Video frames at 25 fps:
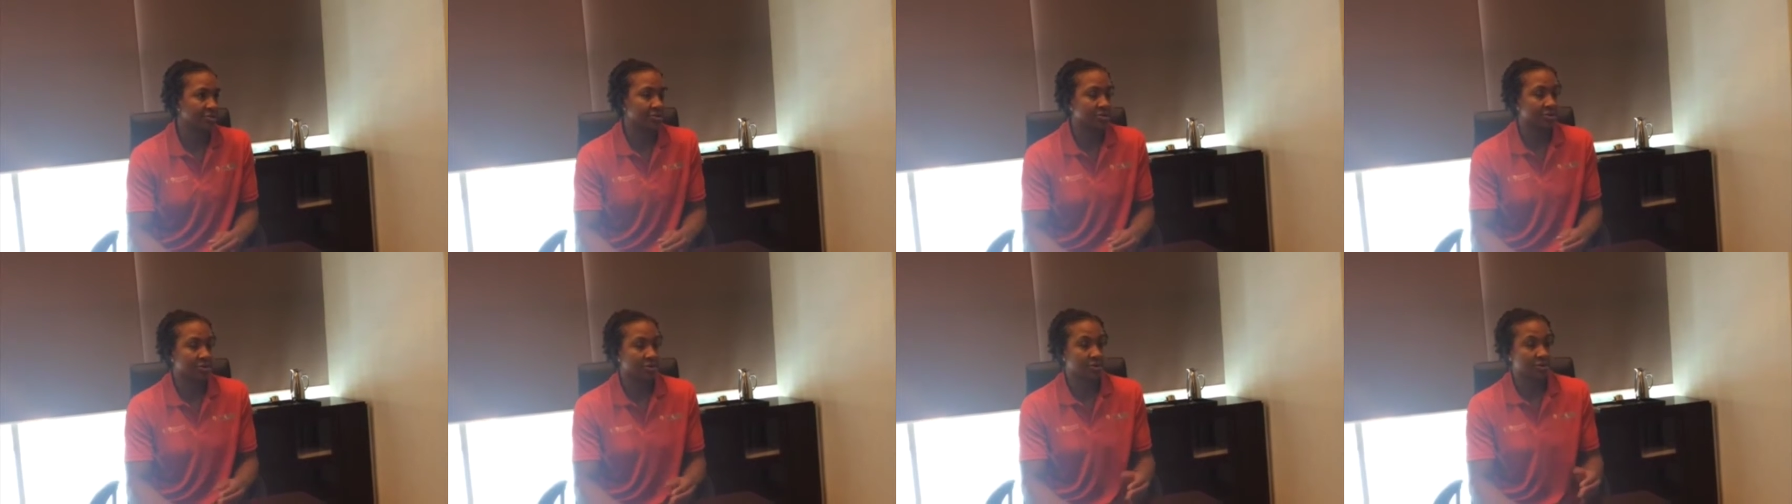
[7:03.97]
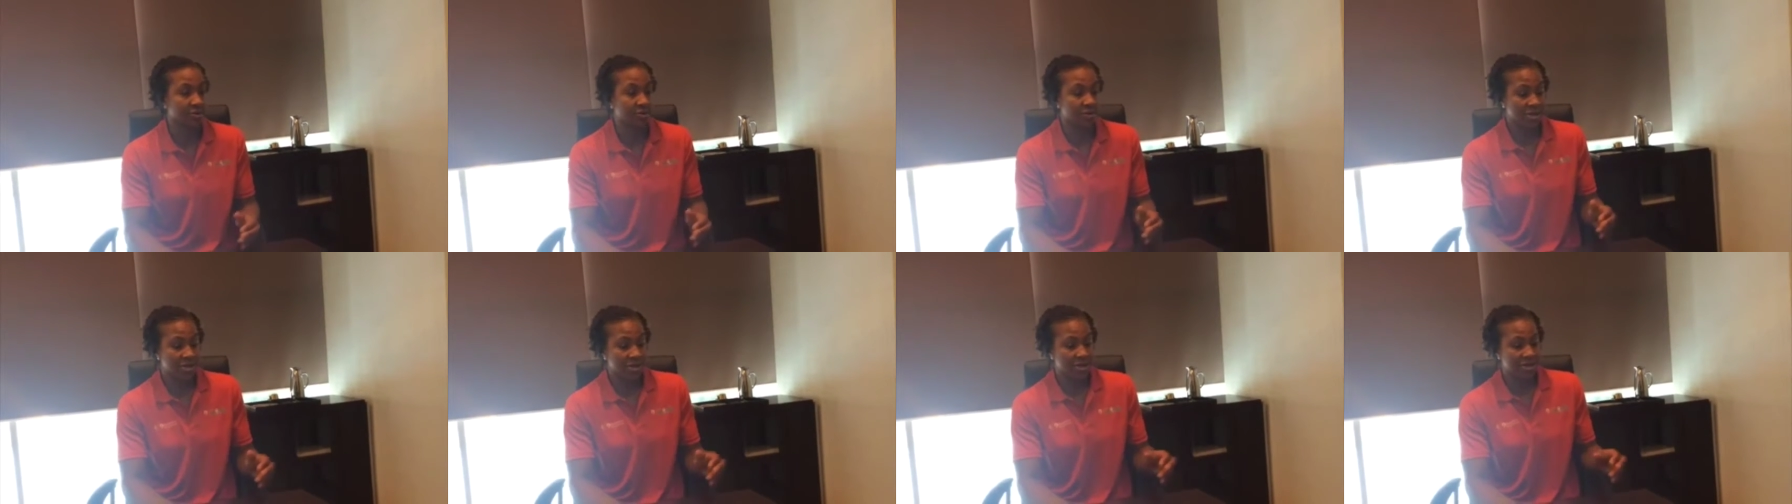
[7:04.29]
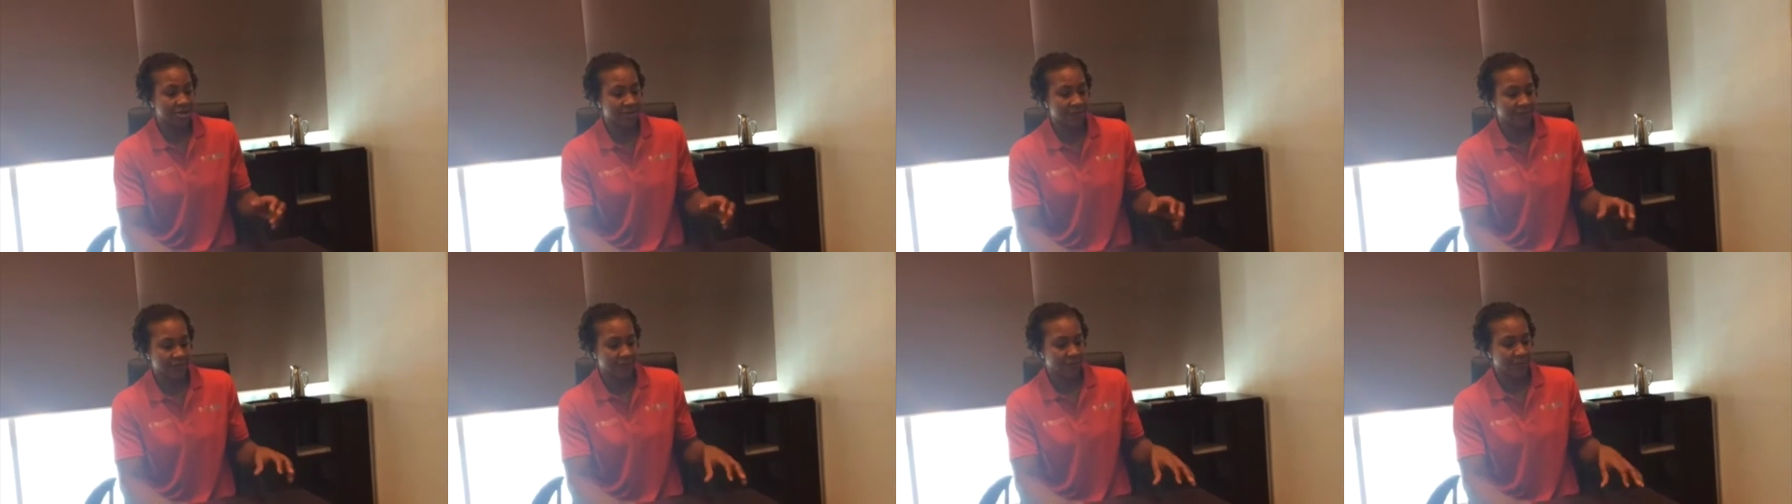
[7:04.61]
So
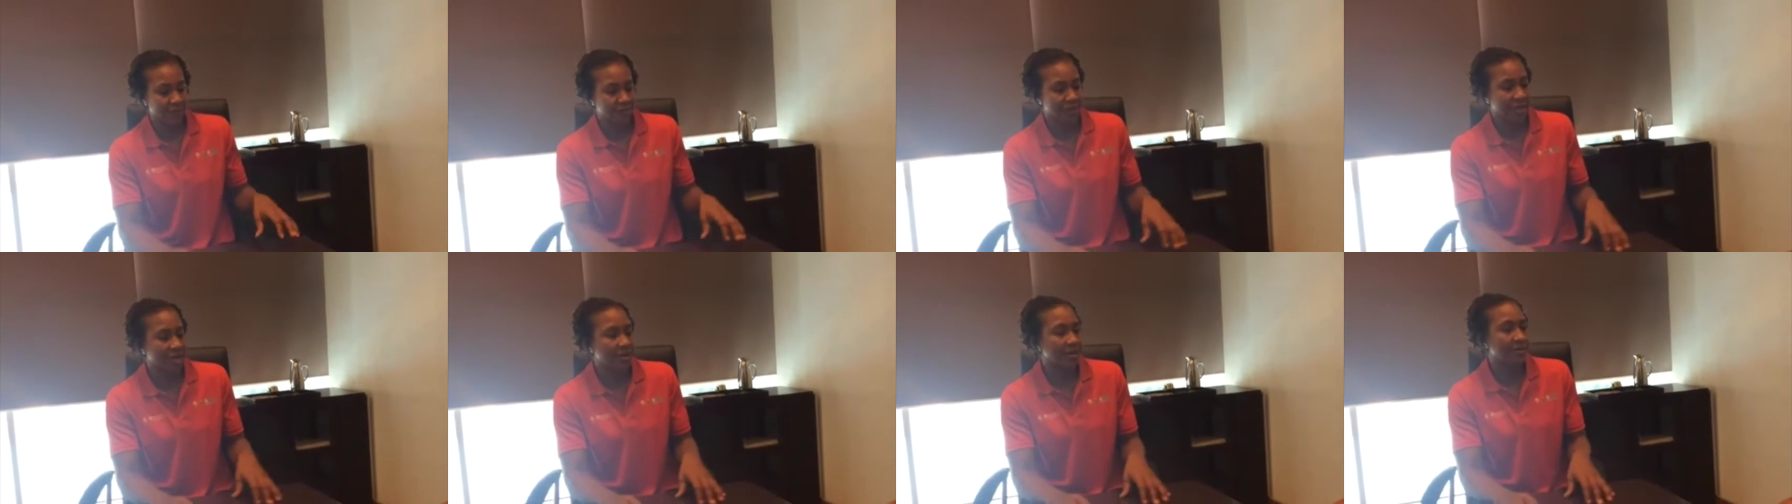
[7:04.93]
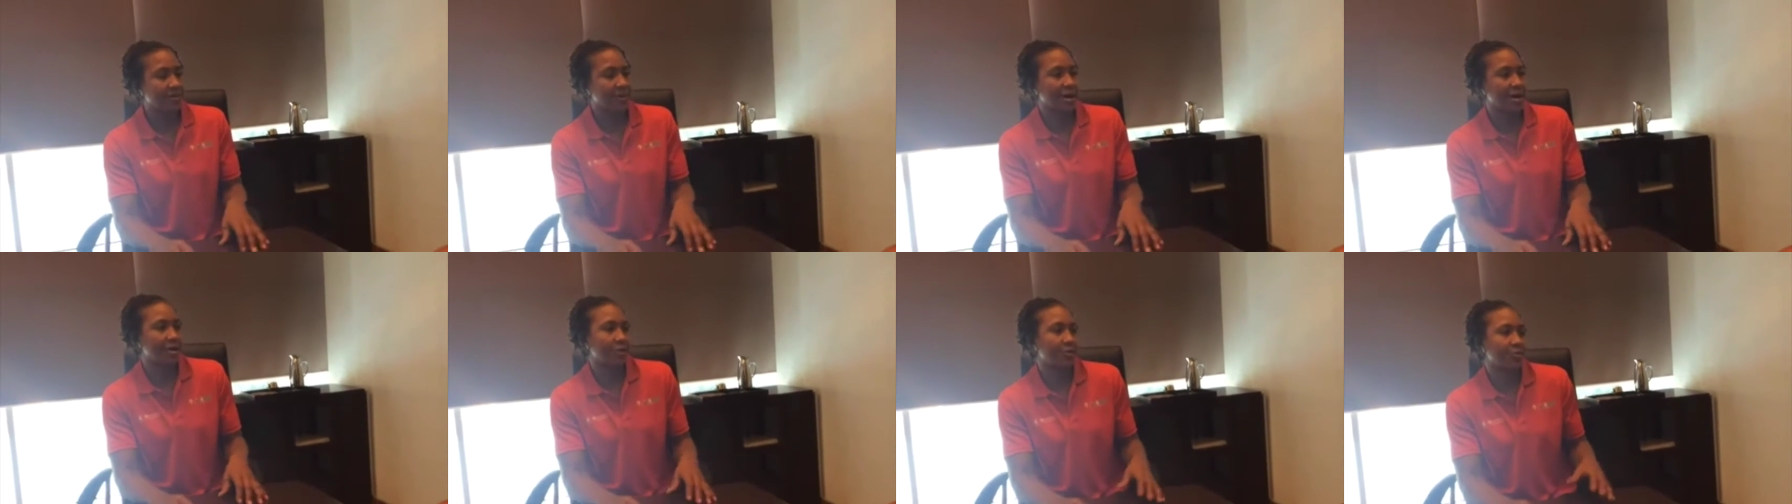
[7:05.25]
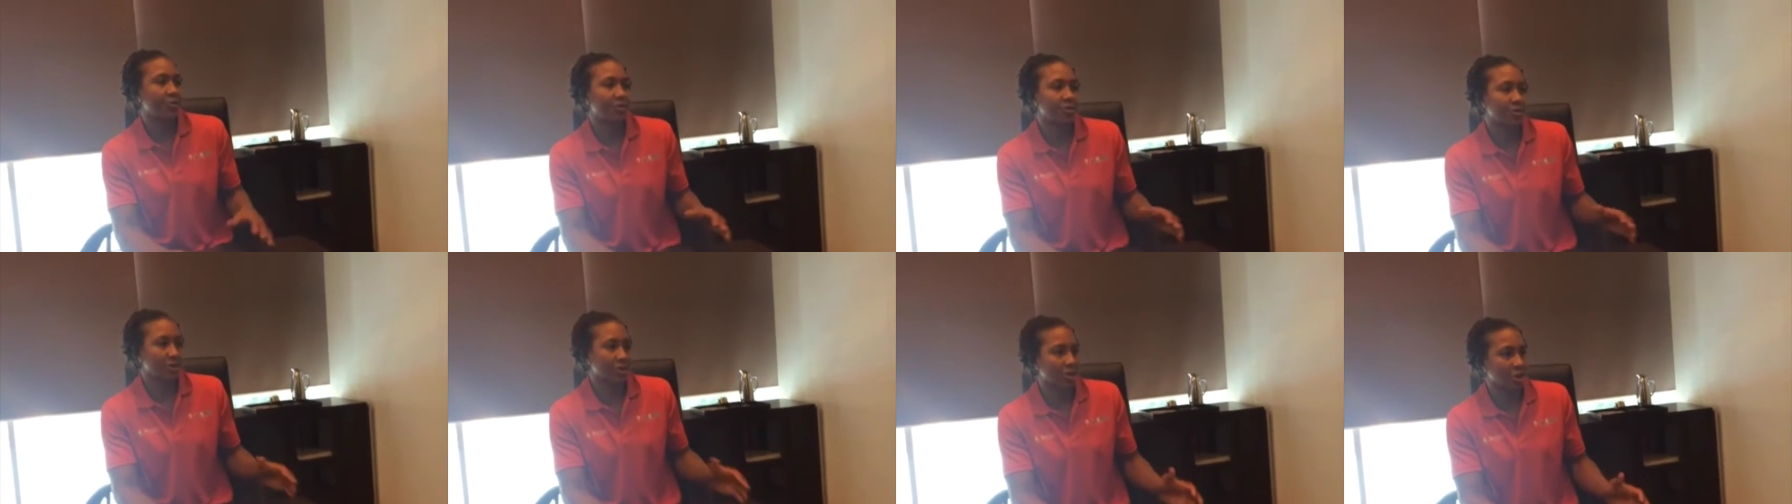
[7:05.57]
if you think about it,
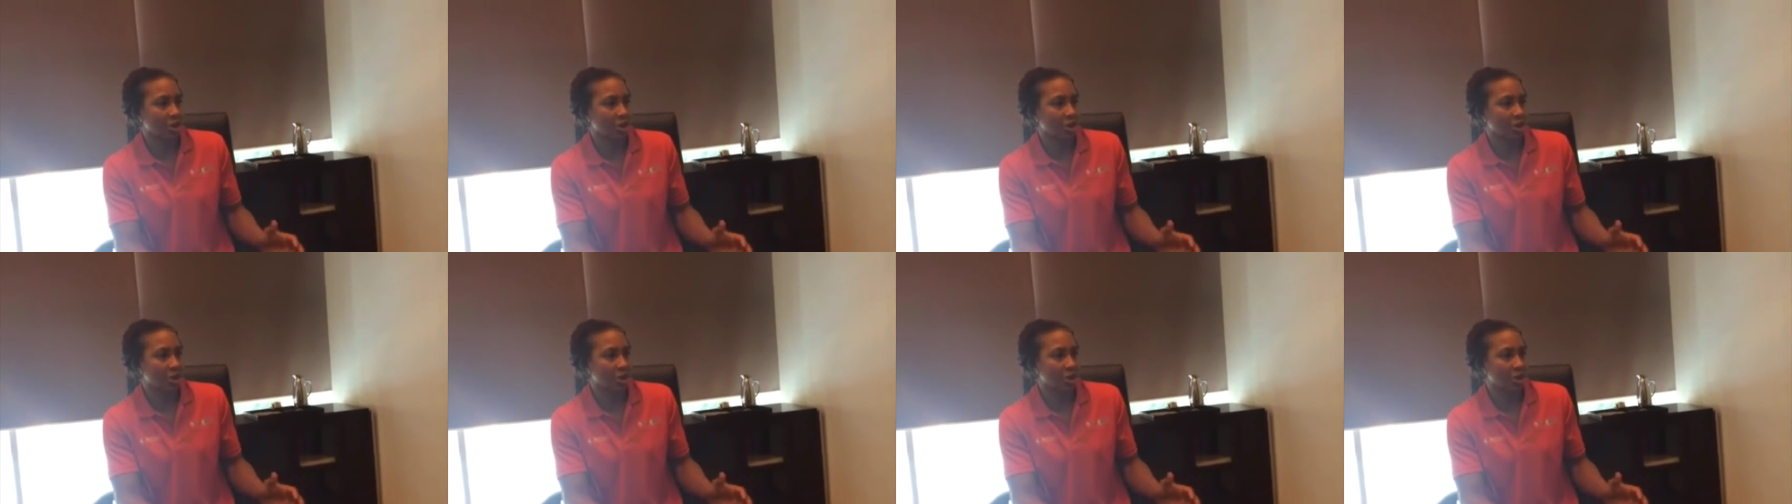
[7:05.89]
we're the